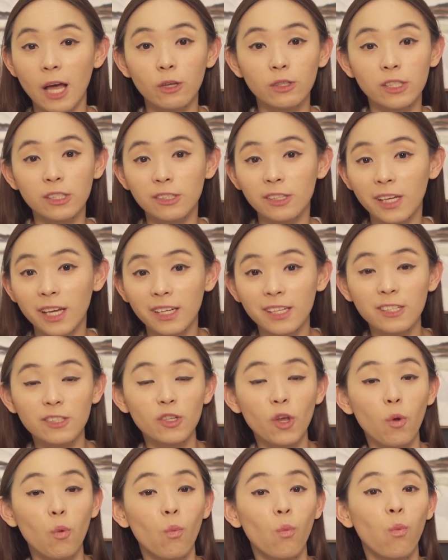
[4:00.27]
houses are getting
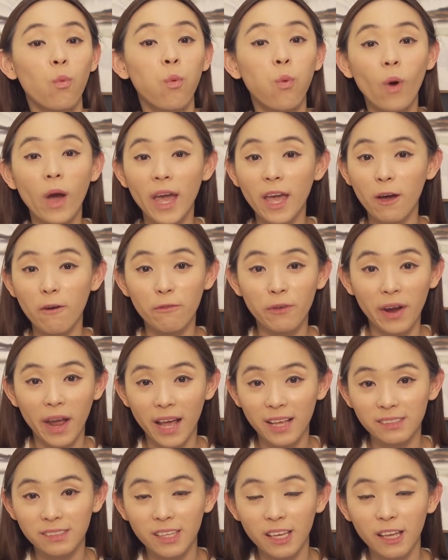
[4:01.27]
sold way over
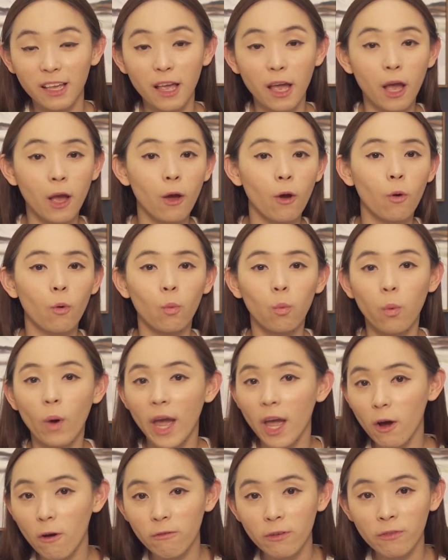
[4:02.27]
asking,
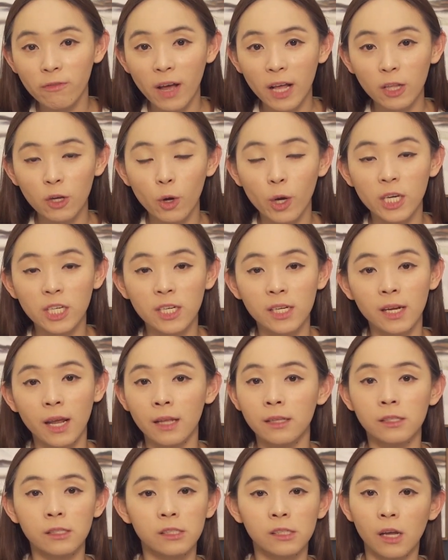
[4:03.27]
way over valuation,
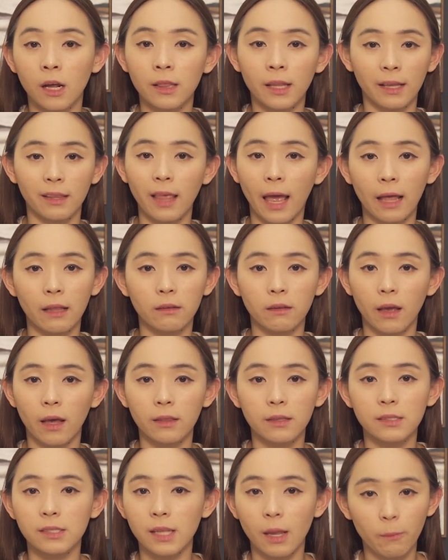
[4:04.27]
and it's gone like that
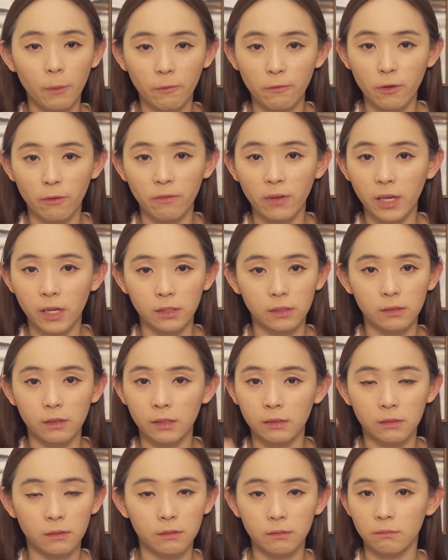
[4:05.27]
at the snap of your fingers.
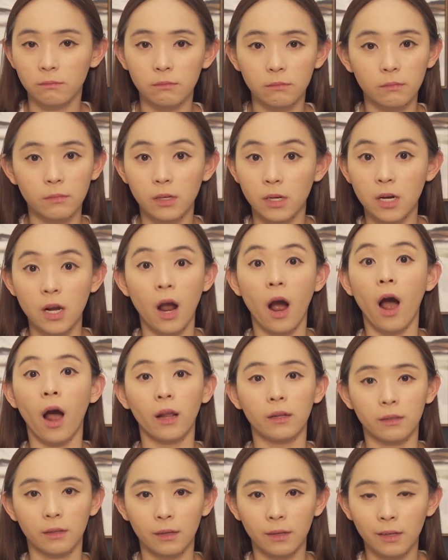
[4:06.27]
It's
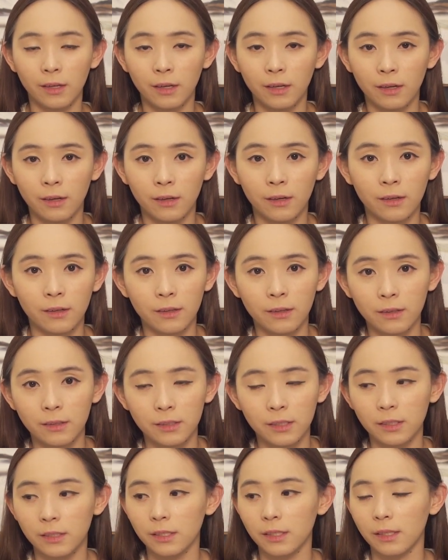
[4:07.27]
gone.
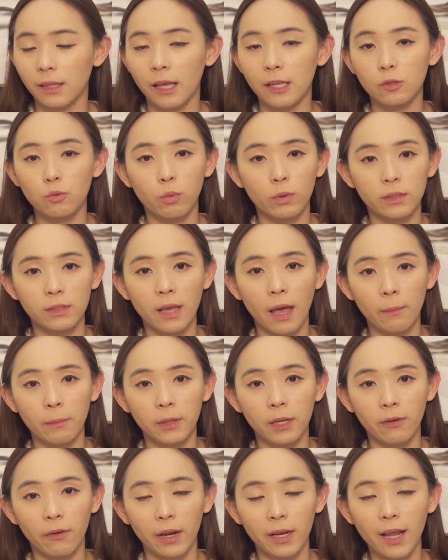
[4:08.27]
Seriously, that's what's
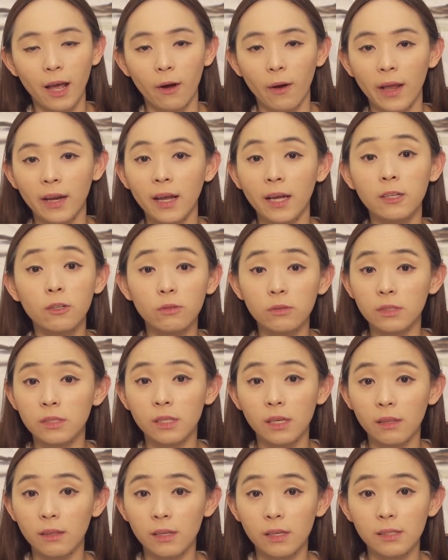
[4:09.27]
happening right now. And I don't
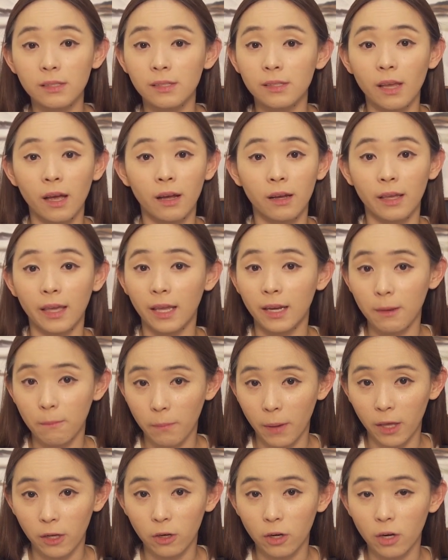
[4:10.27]
see this getting
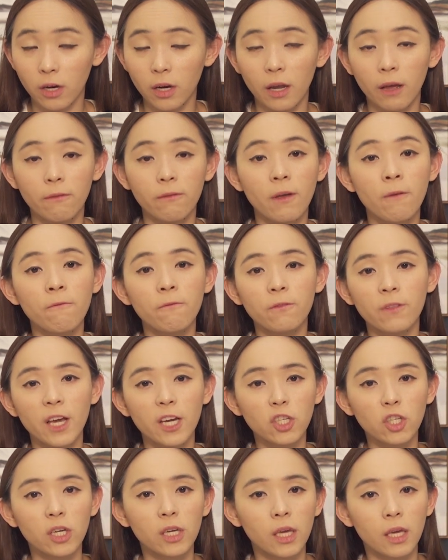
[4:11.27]
better if
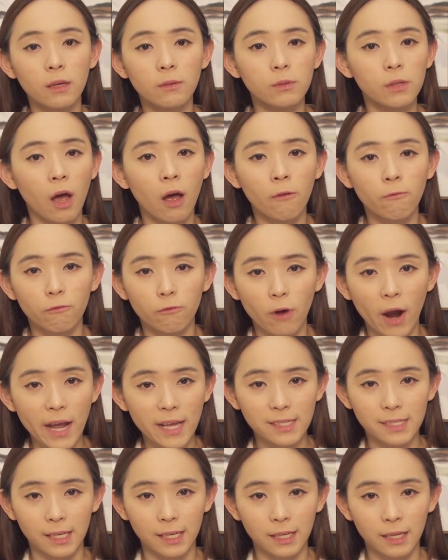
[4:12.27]
inflation keeps on
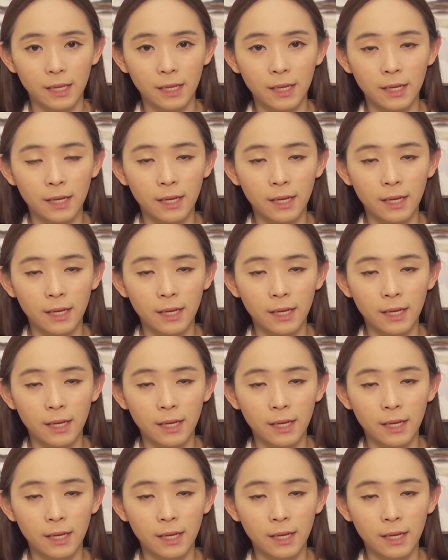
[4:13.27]
rising.